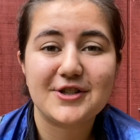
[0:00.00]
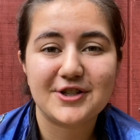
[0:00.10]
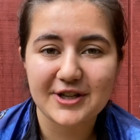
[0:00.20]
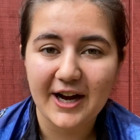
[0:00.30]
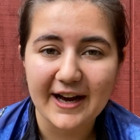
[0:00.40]

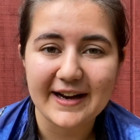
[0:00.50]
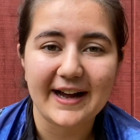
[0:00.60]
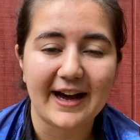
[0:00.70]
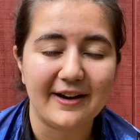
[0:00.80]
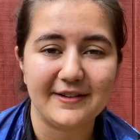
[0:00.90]
shot
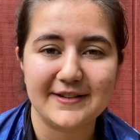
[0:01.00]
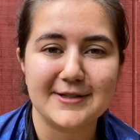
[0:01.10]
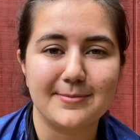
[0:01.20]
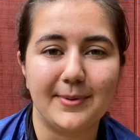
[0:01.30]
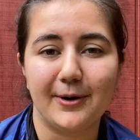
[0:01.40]
out of
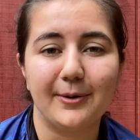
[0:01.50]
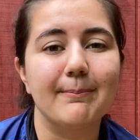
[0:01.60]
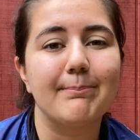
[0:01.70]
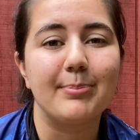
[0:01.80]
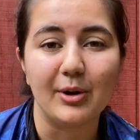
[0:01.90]
this bow,
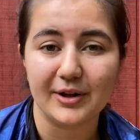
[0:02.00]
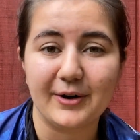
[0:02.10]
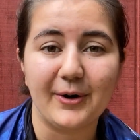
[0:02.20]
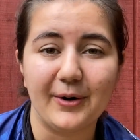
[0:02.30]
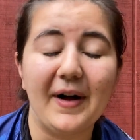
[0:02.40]
bullet
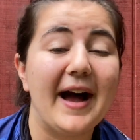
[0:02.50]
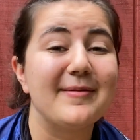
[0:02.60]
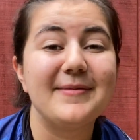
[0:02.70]
hole. I'm